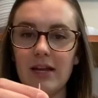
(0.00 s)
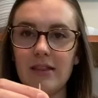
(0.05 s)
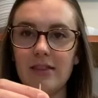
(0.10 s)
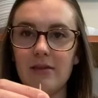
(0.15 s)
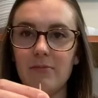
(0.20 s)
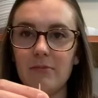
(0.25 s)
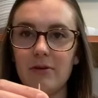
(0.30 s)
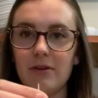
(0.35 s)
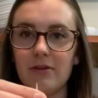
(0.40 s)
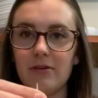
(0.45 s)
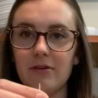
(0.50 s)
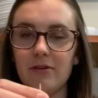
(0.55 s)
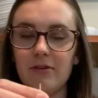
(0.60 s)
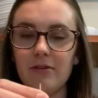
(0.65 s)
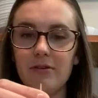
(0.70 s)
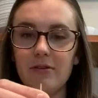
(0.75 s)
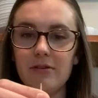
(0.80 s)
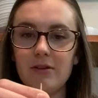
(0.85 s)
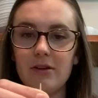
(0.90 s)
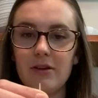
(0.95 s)
in the middle
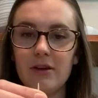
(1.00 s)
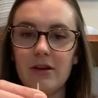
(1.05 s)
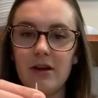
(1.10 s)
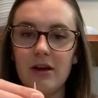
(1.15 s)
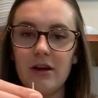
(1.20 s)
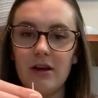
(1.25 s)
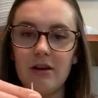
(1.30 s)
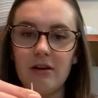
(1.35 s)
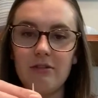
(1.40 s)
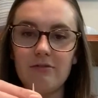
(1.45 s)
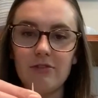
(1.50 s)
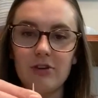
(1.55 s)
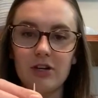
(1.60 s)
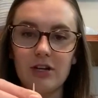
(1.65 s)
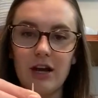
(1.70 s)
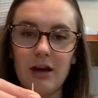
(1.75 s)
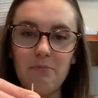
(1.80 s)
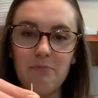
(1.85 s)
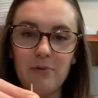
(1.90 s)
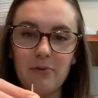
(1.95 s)
of your
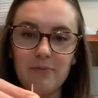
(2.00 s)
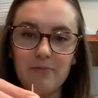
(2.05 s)
cup.